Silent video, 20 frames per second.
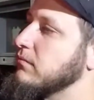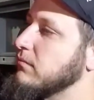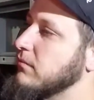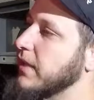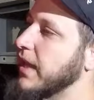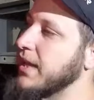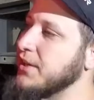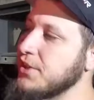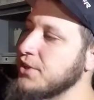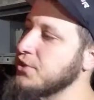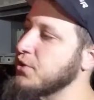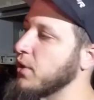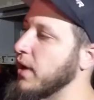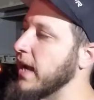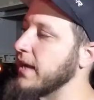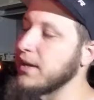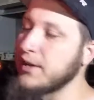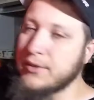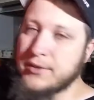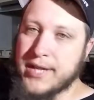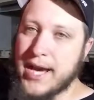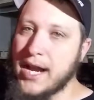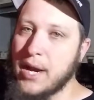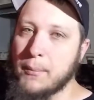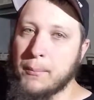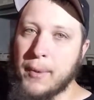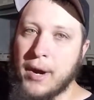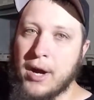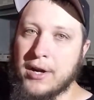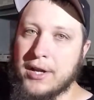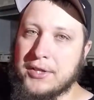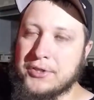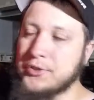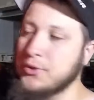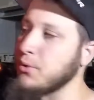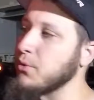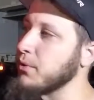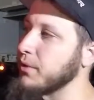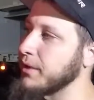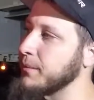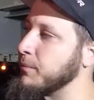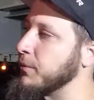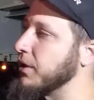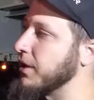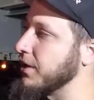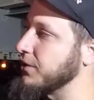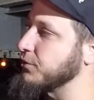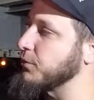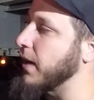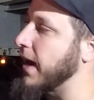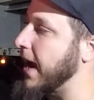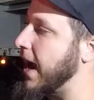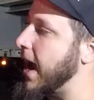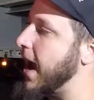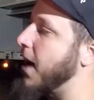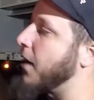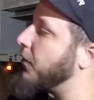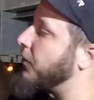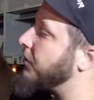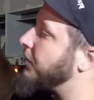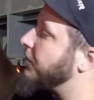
It's just going to have to kind of burn its way out.